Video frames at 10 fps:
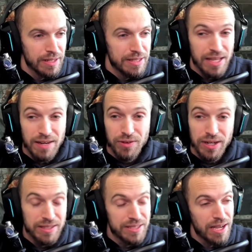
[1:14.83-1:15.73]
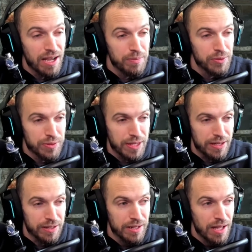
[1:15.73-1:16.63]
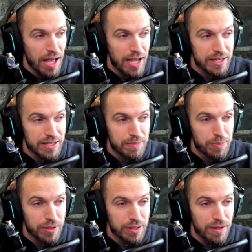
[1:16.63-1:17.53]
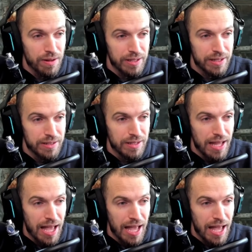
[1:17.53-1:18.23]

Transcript: instead of running the Tom rune here, I can put the Yul in,